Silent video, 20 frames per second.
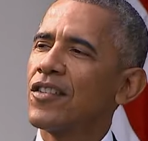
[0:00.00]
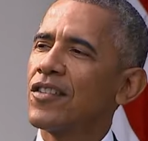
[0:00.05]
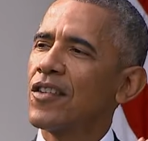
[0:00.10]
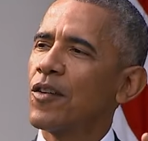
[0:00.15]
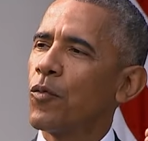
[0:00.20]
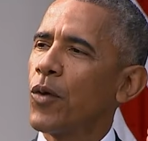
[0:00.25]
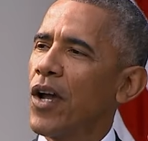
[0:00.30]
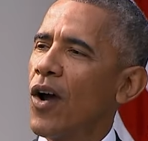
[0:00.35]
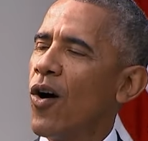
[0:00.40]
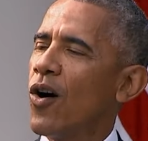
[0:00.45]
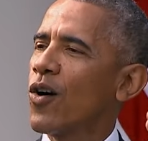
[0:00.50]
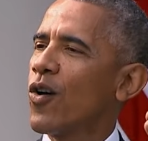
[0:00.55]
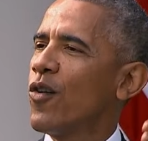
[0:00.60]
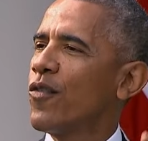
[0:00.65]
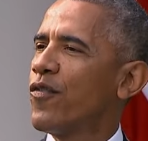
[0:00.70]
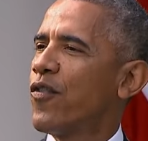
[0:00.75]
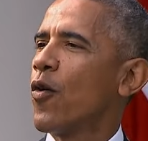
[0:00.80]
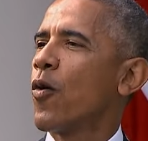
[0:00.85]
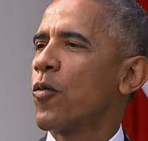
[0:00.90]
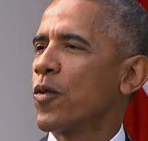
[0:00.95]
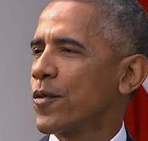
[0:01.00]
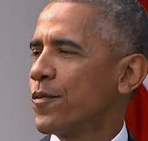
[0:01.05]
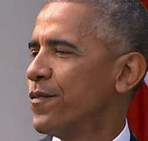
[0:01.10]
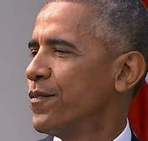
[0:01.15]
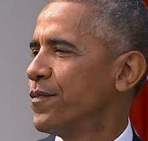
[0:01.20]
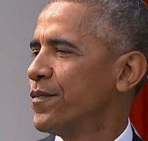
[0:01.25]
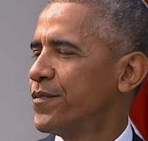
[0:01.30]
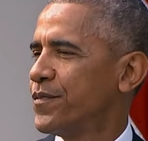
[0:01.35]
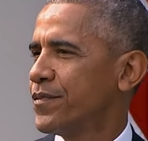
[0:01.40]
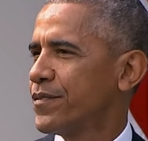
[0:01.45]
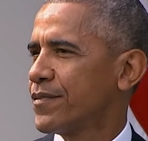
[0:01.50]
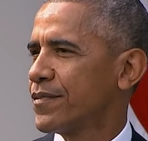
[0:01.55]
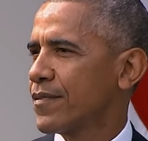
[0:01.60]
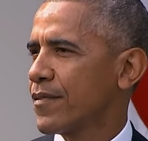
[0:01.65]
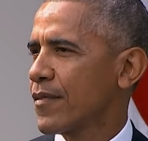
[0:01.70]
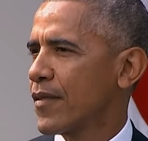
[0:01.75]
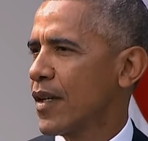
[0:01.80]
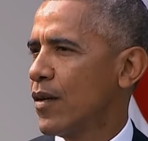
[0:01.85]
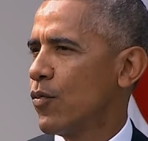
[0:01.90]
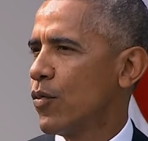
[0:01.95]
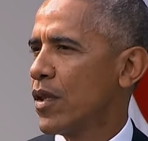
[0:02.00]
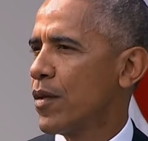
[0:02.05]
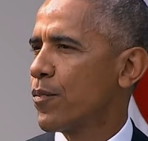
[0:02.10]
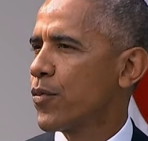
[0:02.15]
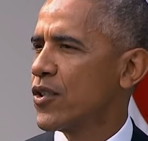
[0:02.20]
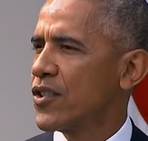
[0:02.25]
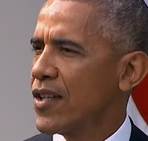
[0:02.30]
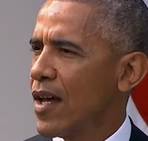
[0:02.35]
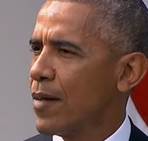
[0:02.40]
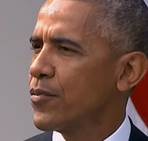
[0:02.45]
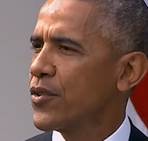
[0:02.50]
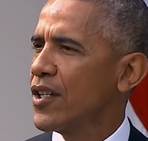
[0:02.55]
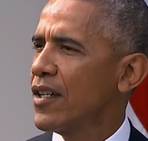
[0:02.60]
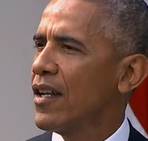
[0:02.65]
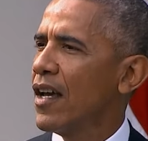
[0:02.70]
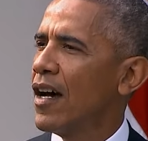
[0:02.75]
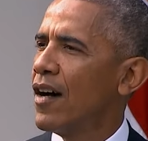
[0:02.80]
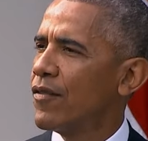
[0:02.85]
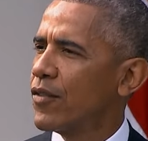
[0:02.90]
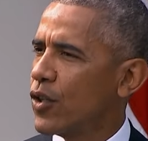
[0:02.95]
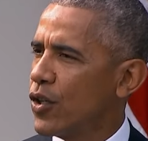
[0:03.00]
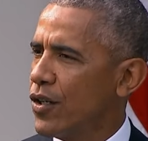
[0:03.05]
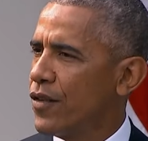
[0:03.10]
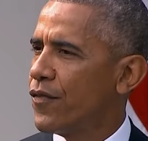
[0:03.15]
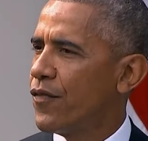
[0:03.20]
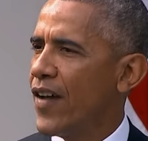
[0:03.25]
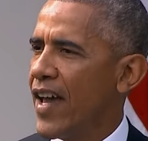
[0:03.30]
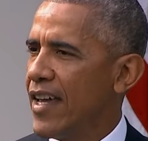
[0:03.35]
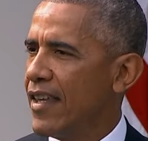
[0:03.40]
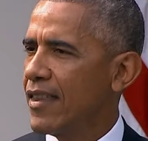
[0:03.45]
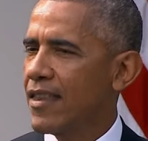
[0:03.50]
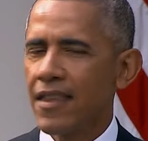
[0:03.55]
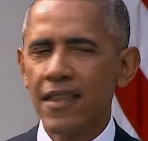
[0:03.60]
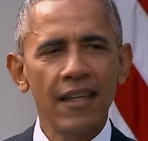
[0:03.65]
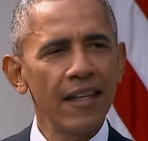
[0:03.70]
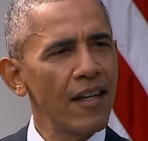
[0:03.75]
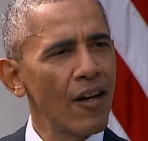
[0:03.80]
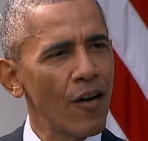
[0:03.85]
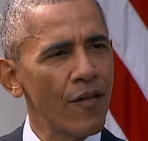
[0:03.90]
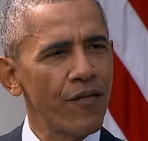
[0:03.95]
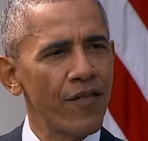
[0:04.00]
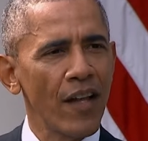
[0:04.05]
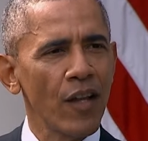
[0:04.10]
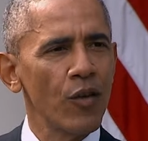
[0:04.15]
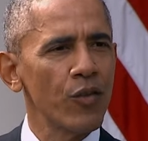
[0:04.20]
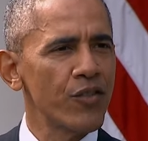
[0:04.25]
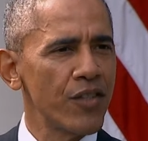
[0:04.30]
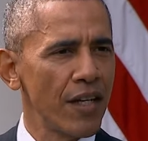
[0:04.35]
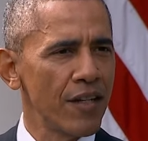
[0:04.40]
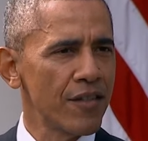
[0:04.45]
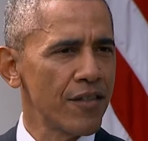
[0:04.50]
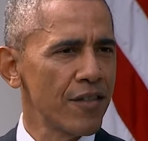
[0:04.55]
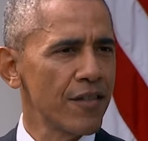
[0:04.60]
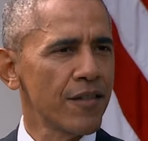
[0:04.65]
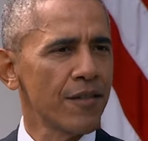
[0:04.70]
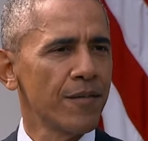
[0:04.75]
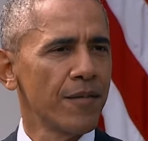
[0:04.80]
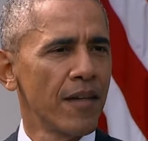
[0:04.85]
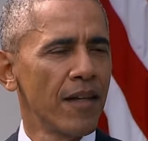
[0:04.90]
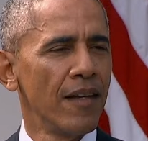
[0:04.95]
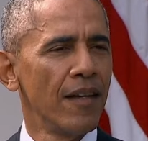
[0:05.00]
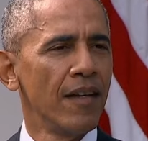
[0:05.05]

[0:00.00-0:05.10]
is that we all go forward with a presumption of good faith in our fellow citizens.